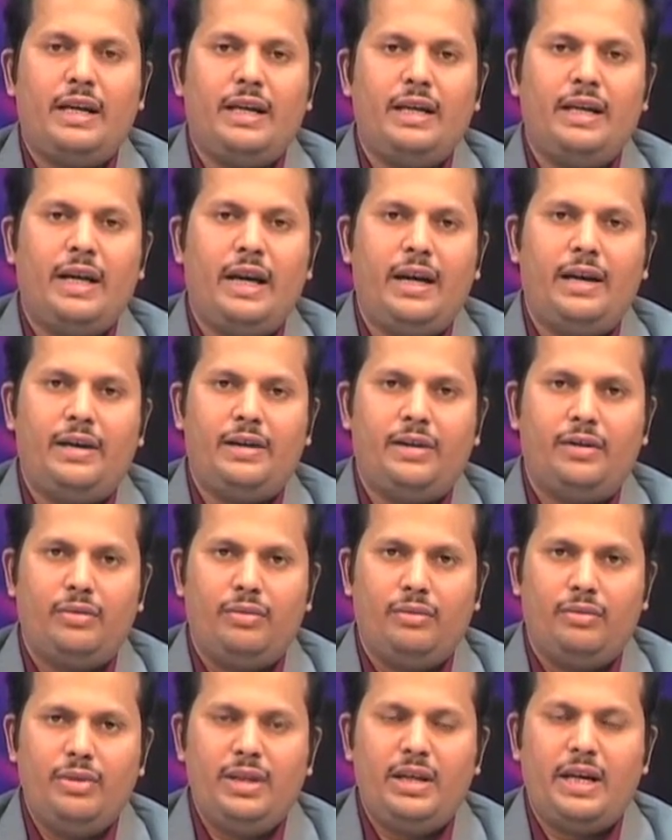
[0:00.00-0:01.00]
AI and
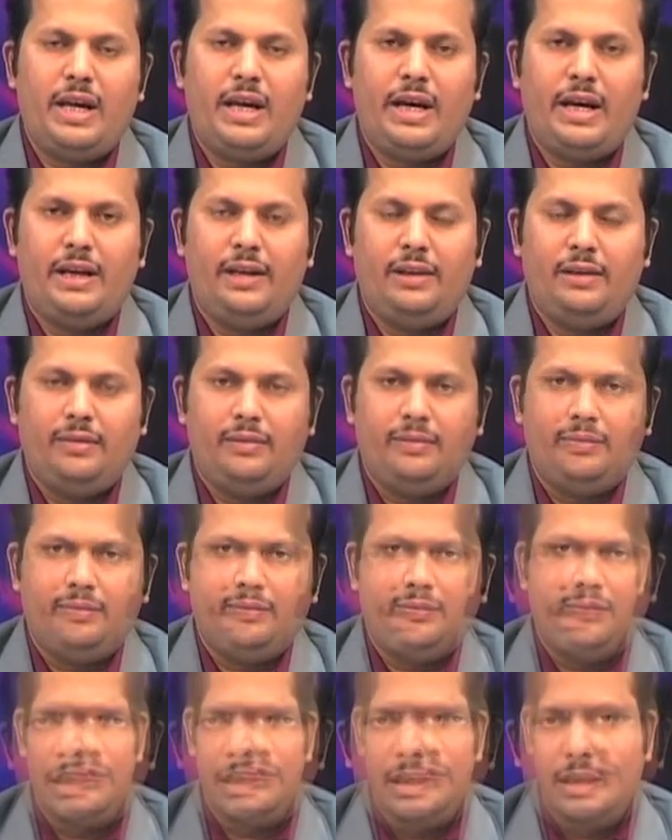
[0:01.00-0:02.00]
weak AI.
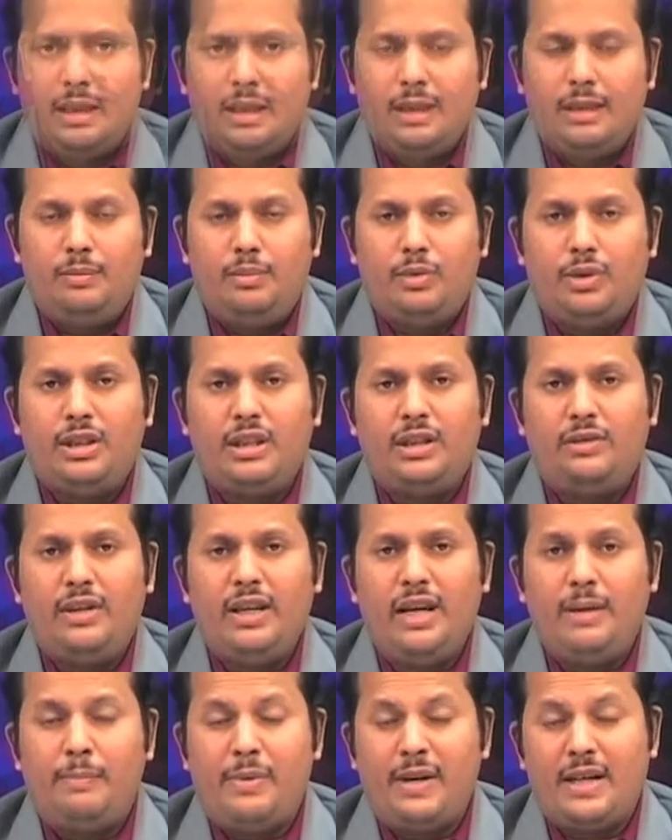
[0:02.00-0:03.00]
Searle puts it
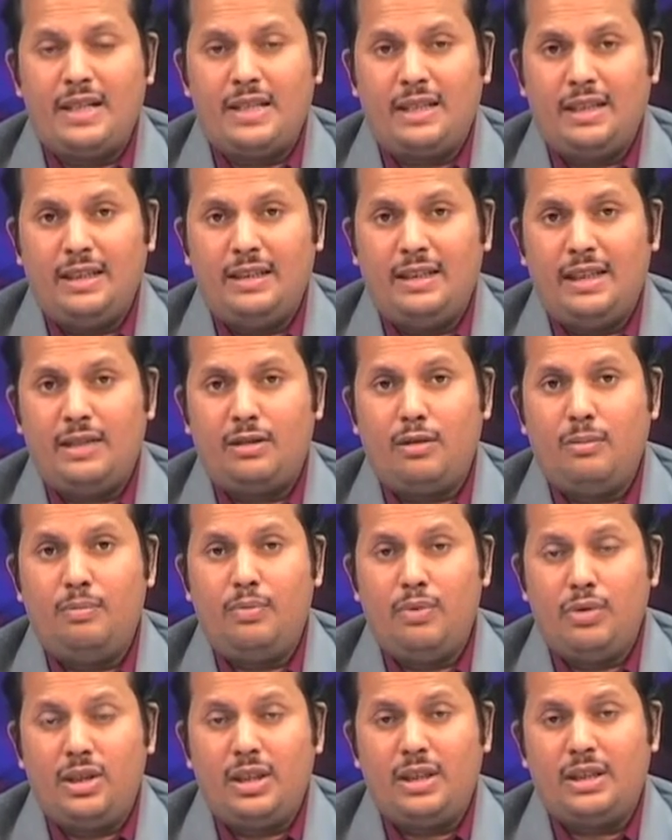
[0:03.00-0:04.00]
very emphatically that
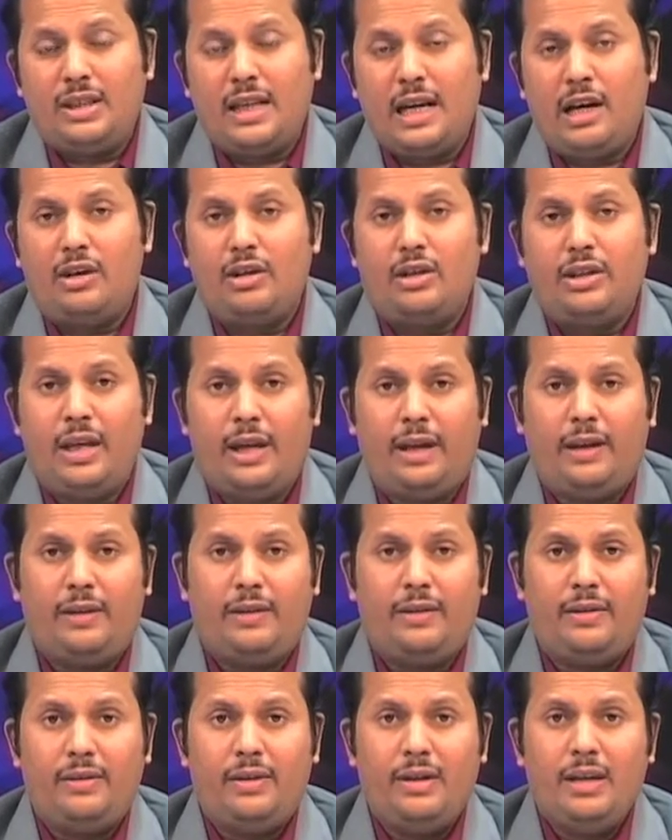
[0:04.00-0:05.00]
computers cannot
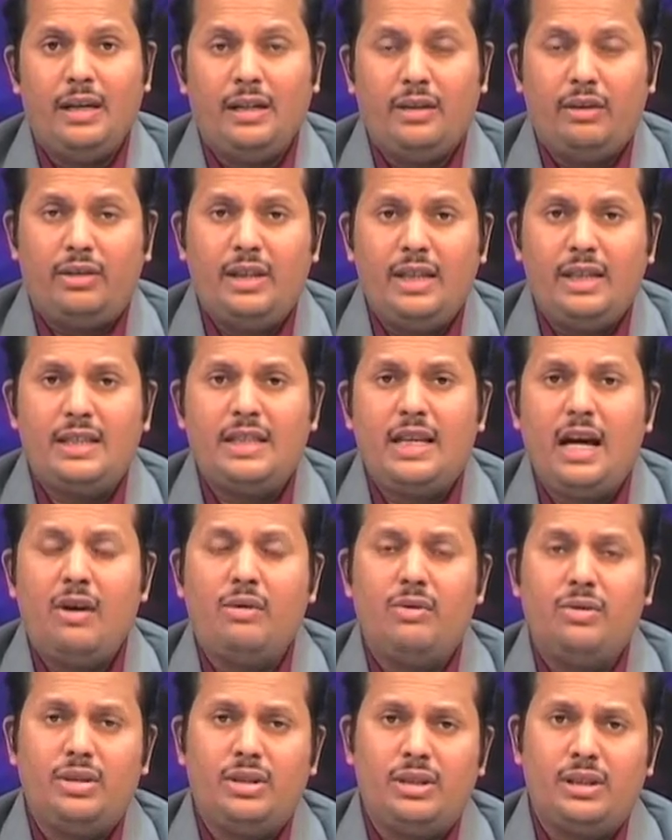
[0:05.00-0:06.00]
think. Now, this
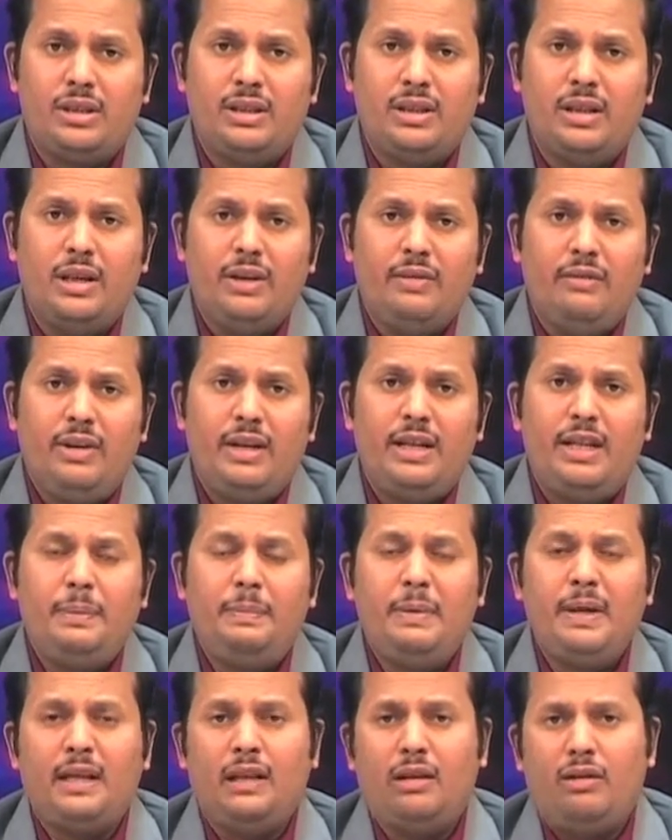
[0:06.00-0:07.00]
sounds very
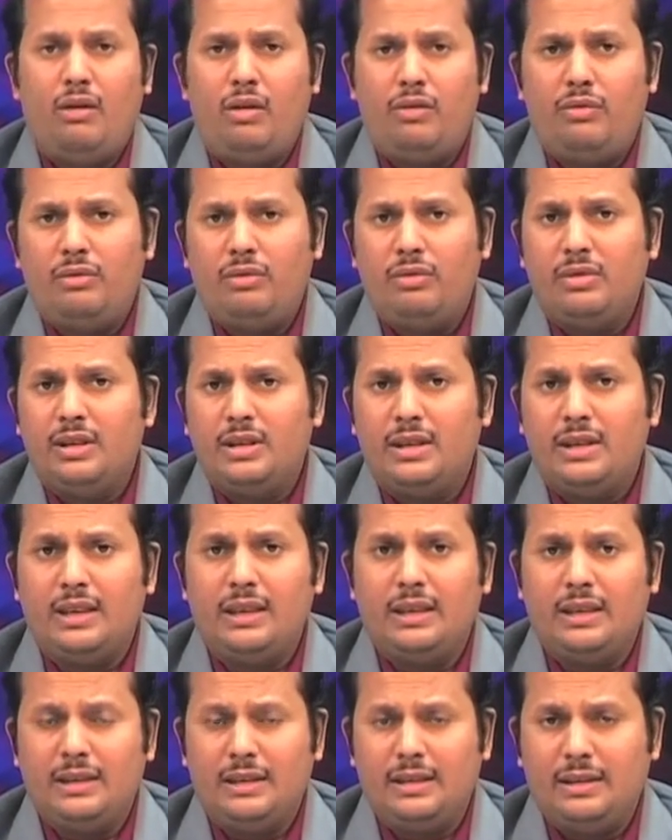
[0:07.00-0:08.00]
typical of
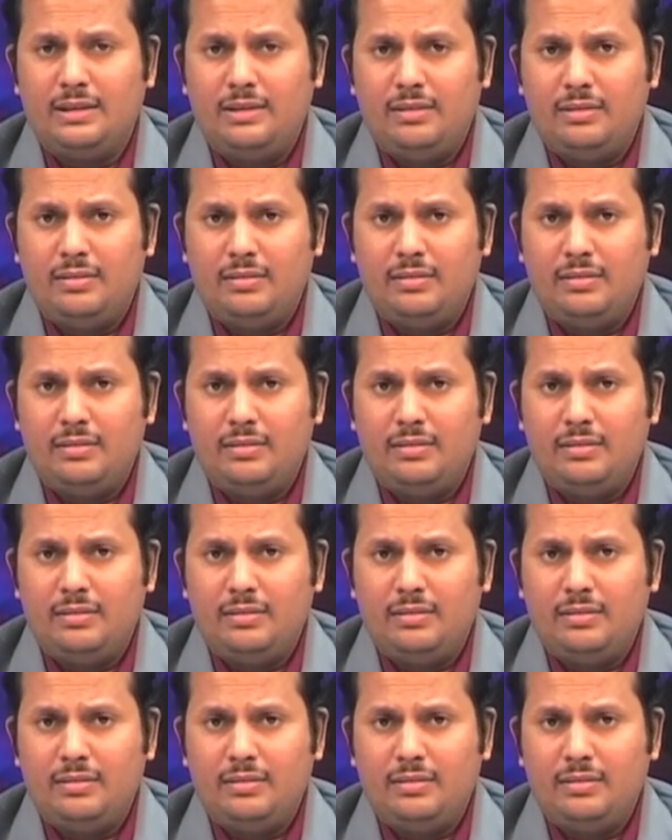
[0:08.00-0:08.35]
Searle.